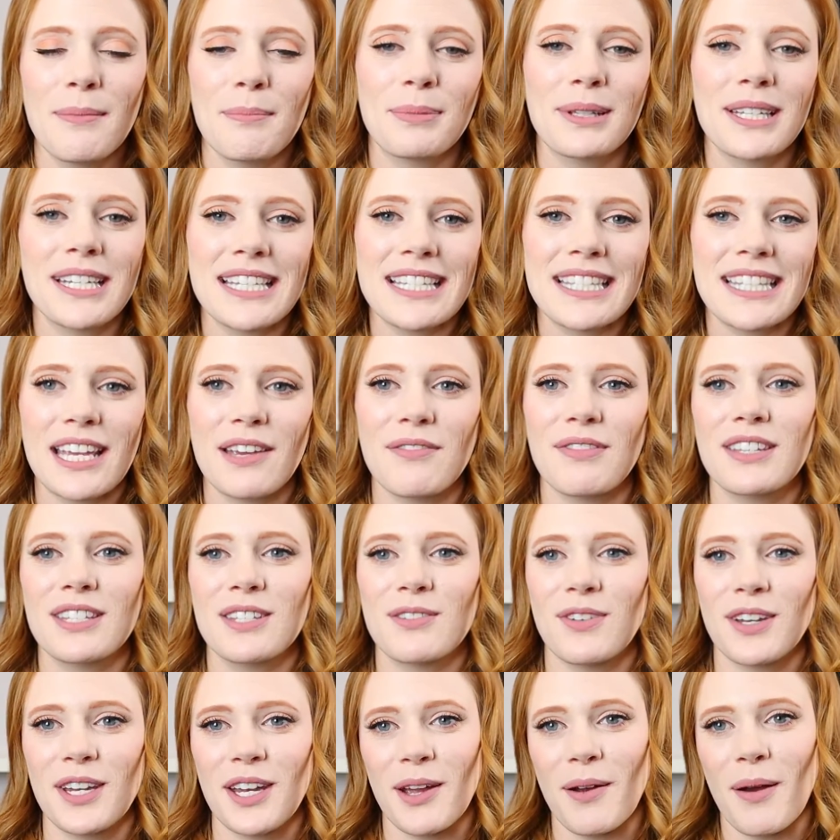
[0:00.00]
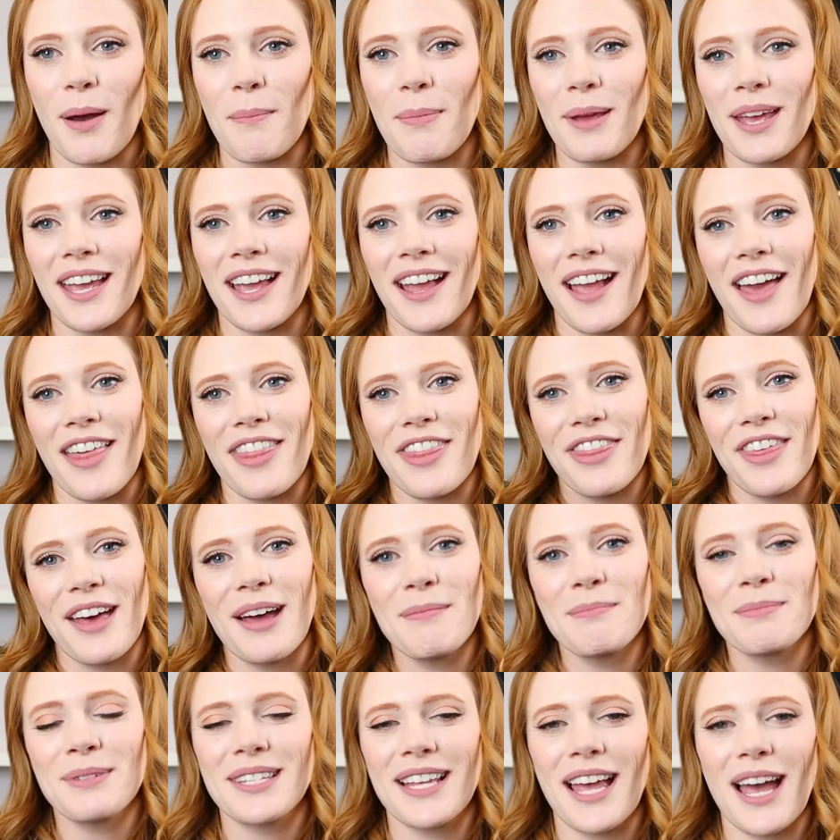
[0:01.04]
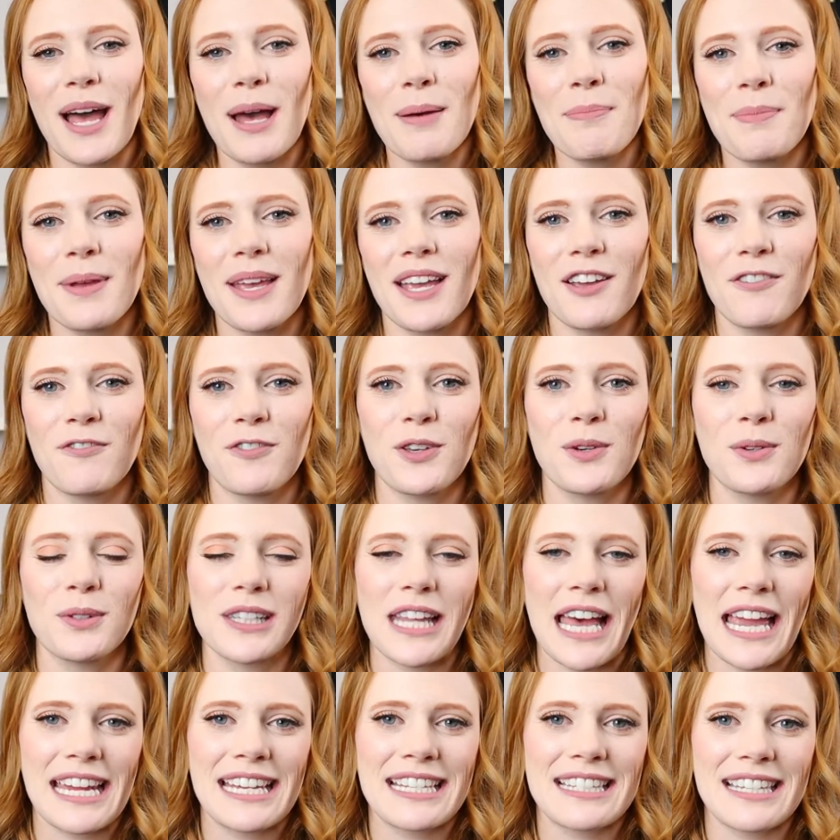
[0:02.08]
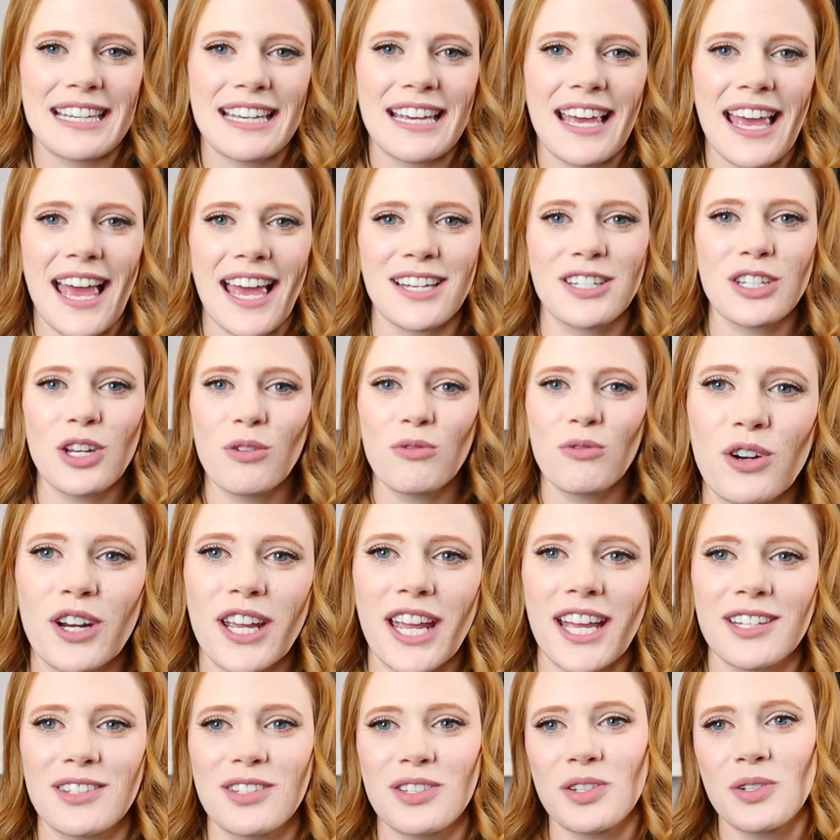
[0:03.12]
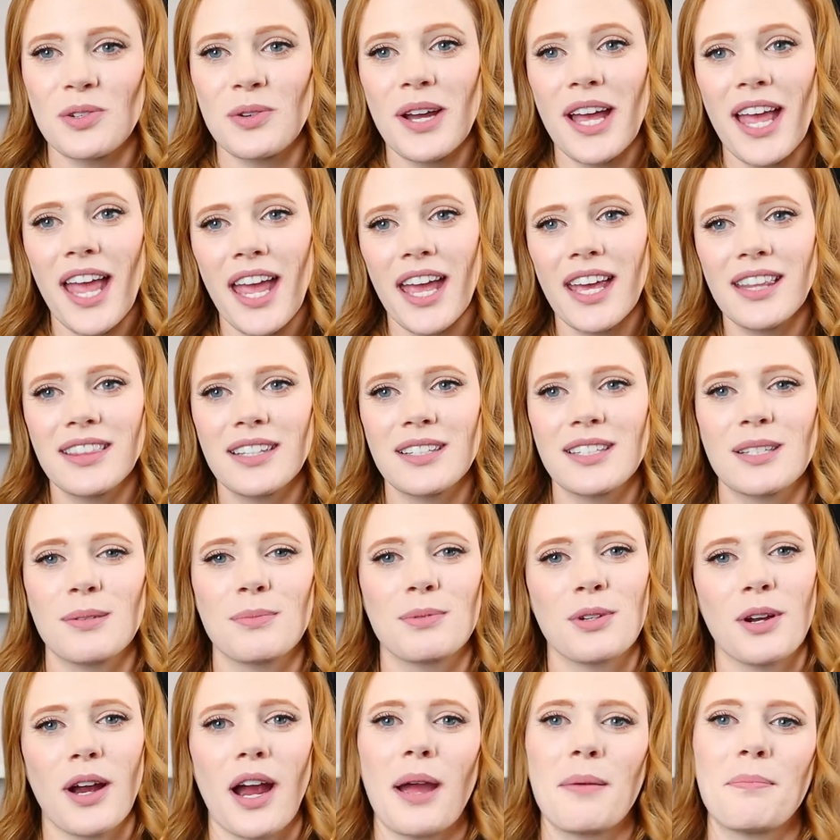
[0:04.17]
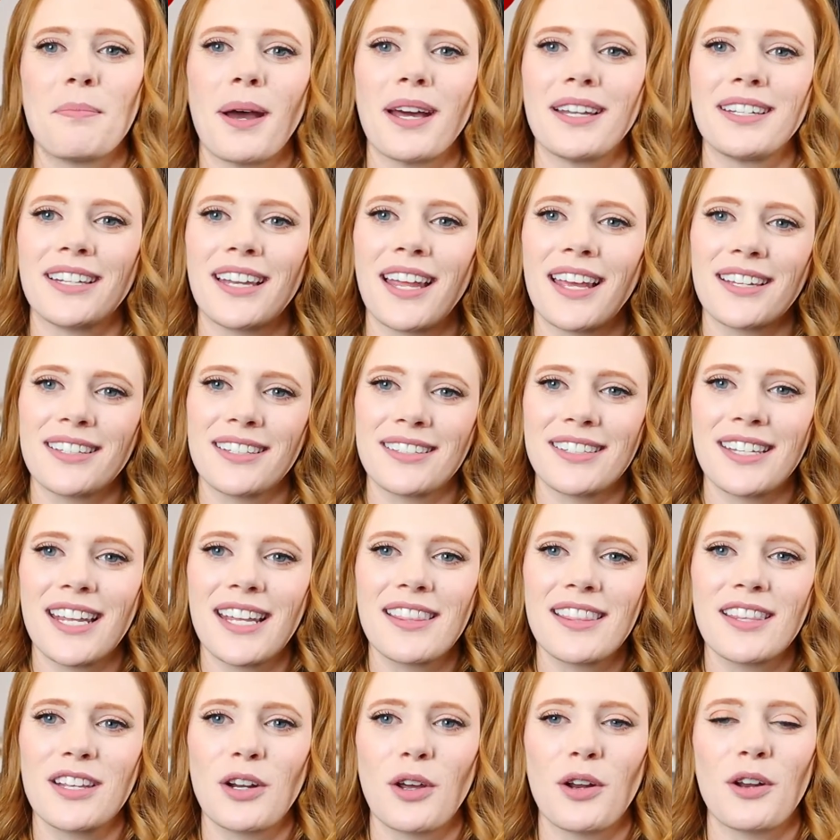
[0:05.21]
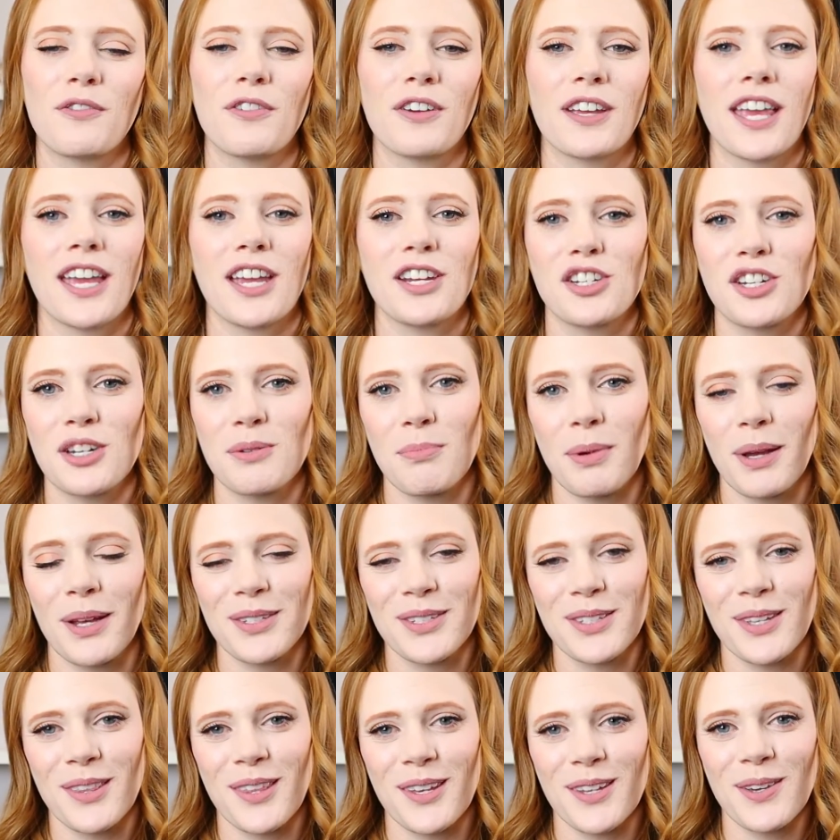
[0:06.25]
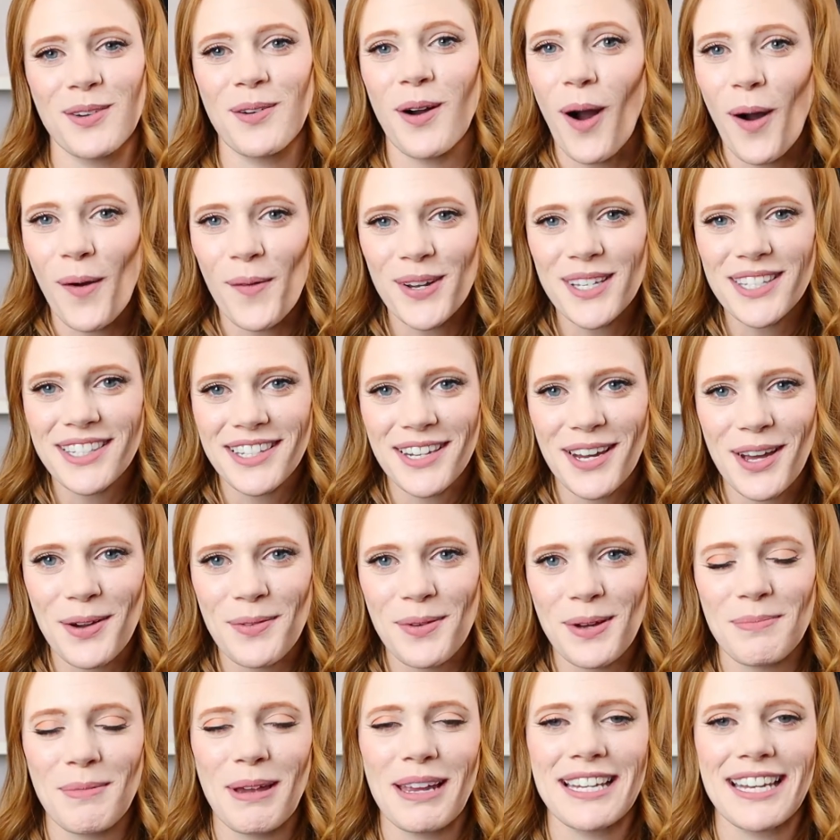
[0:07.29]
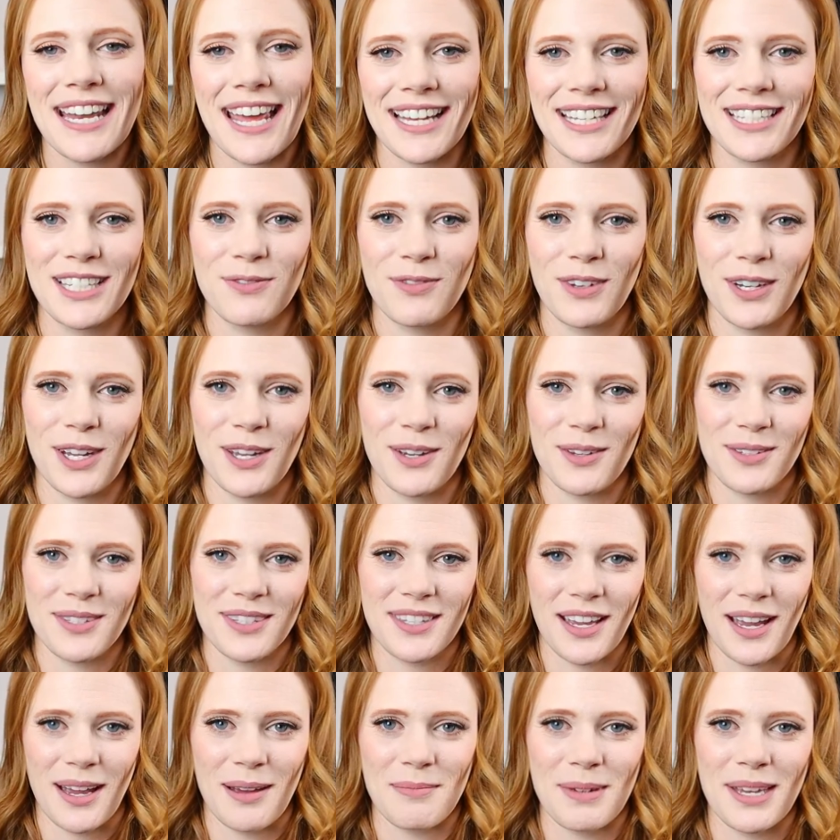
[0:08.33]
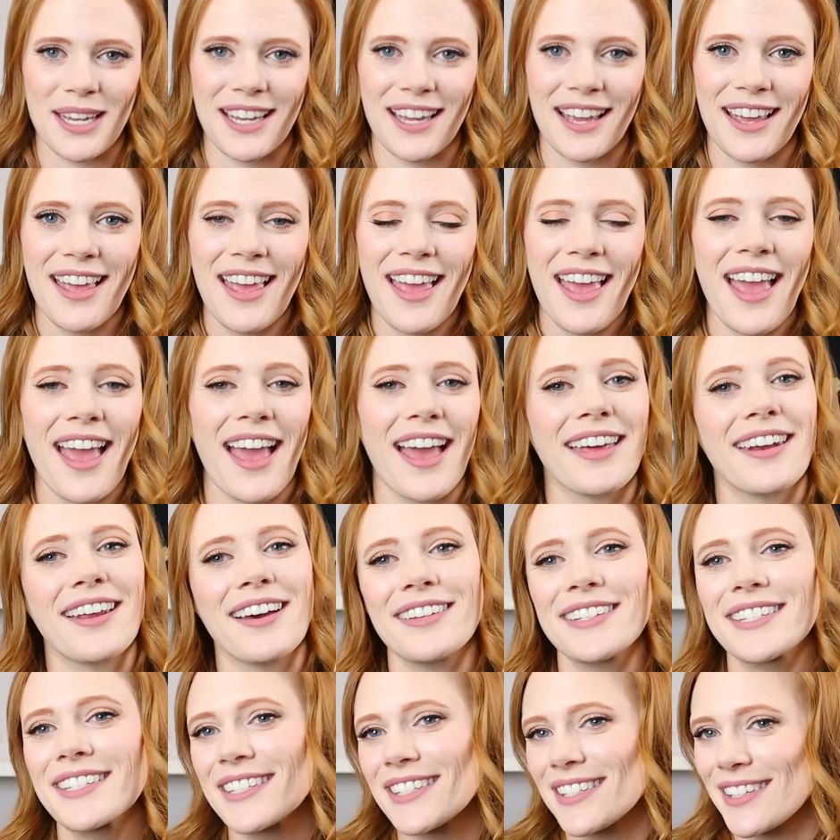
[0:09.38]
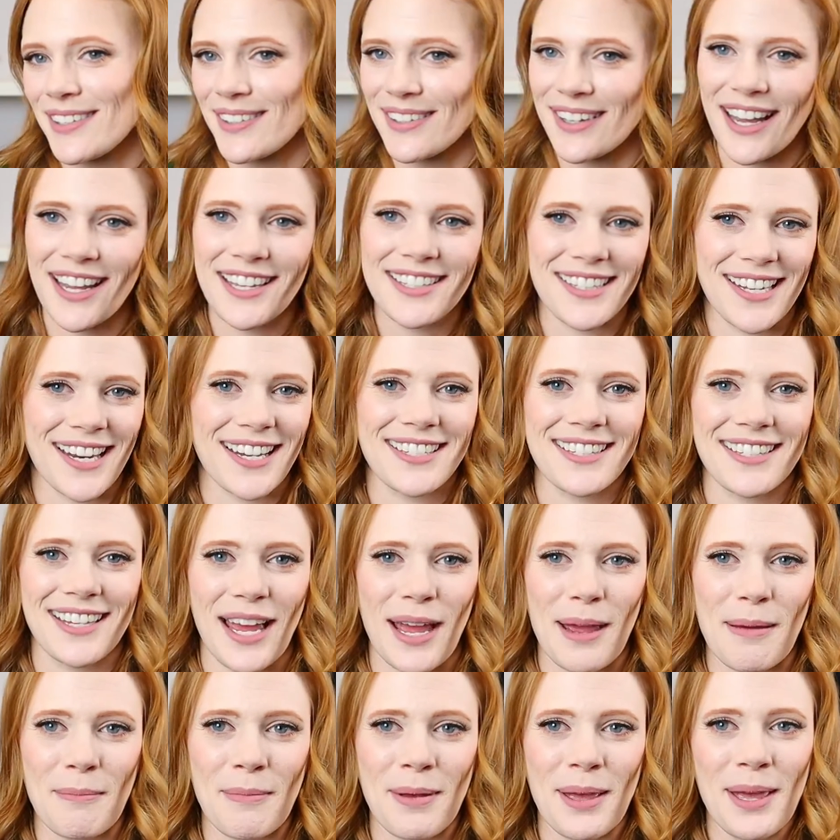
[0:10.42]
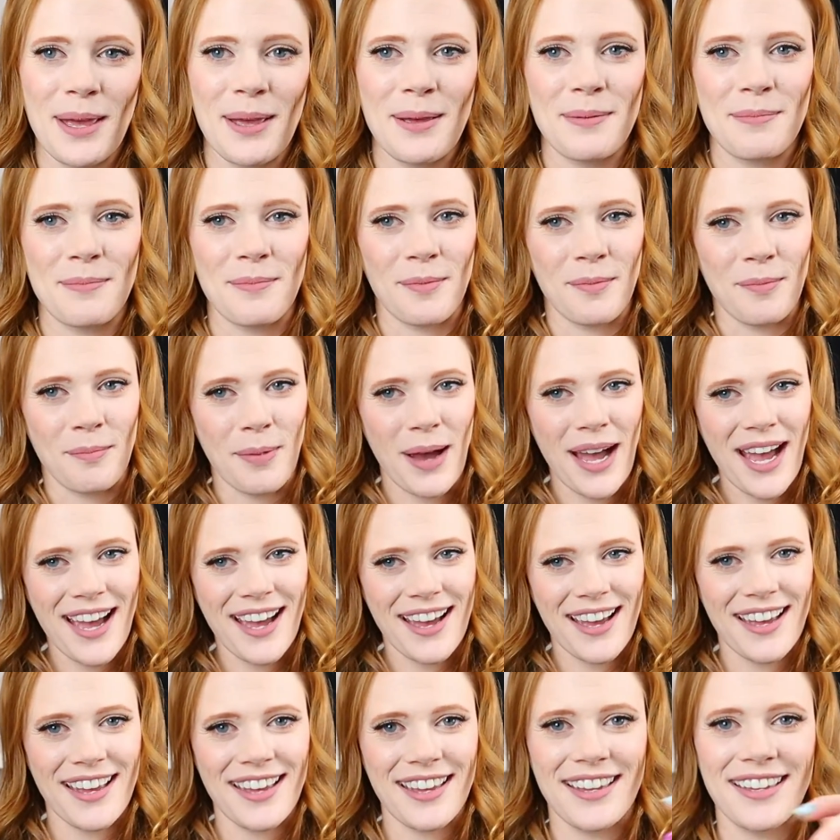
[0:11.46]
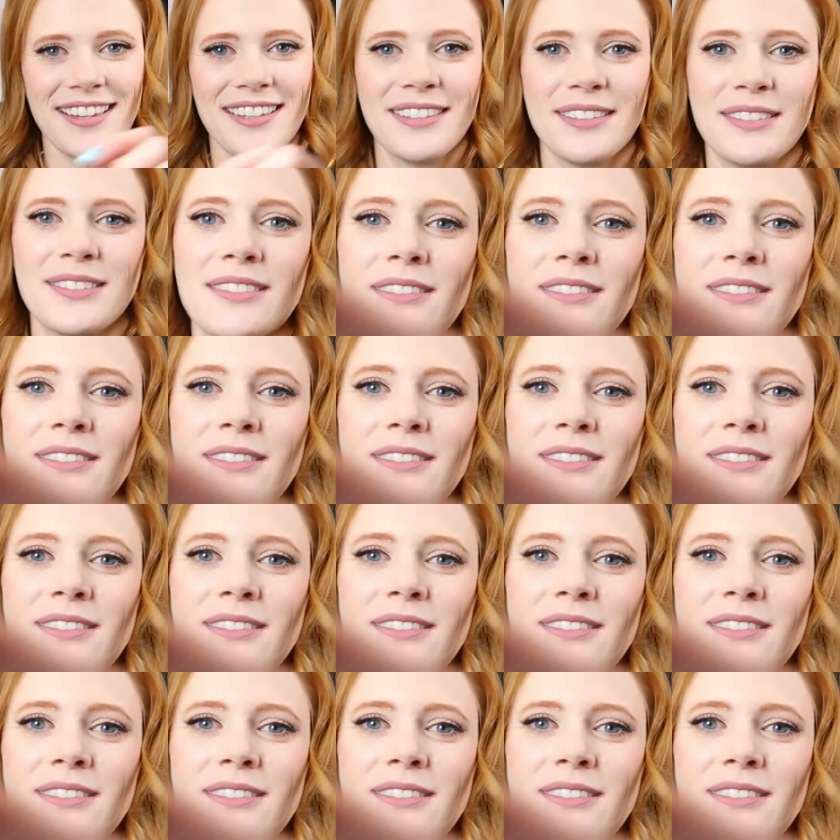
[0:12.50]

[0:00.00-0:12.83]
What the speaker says: Please give this video a big thumbs up if you liked it, and forget to hit the subscribe button, ding the notification bell so that you always know when my next video is coming. And I'll see you guys next time. Bye!